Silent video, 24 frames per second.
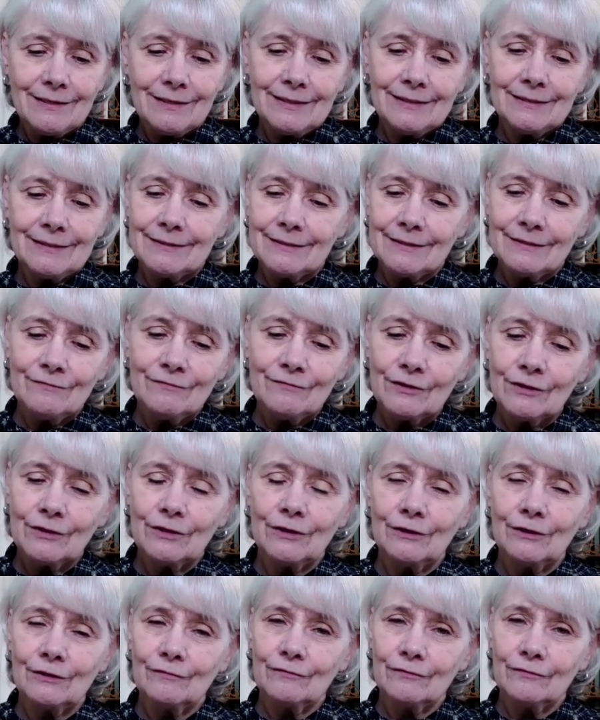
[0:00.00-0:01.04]
It's
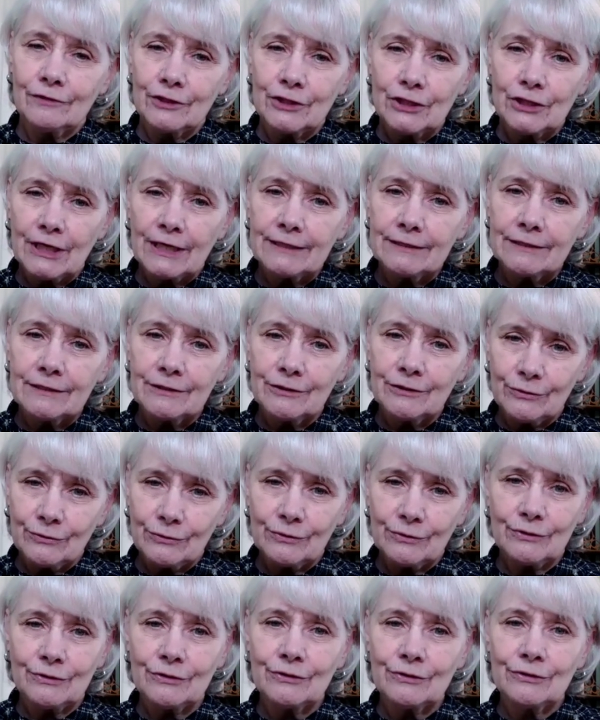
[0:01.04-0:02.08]
difficult for shy
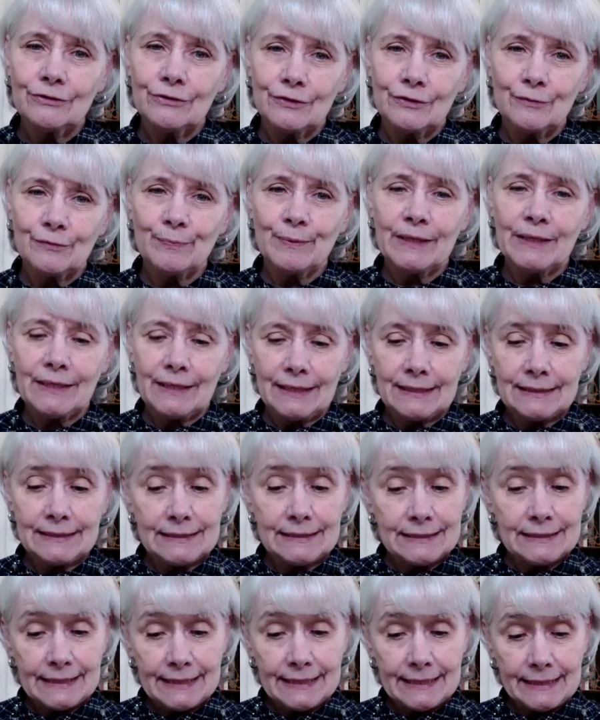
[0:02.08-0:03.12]
students to speak on
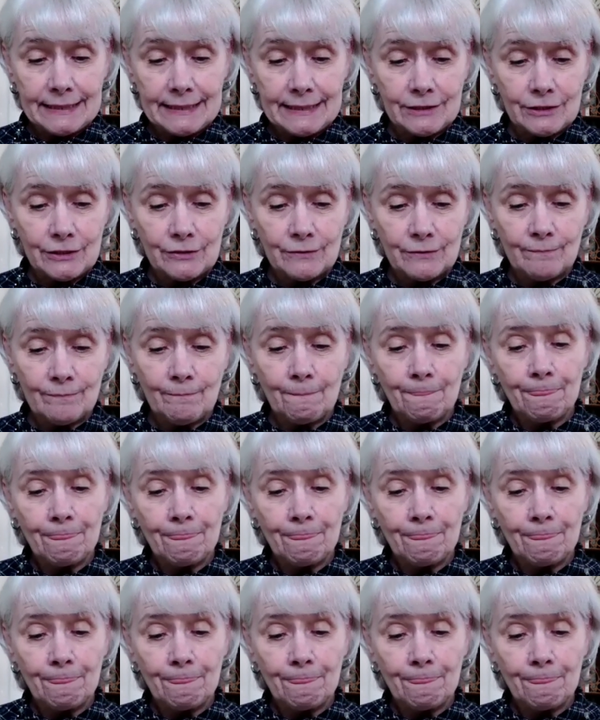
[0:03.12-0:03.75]
stage.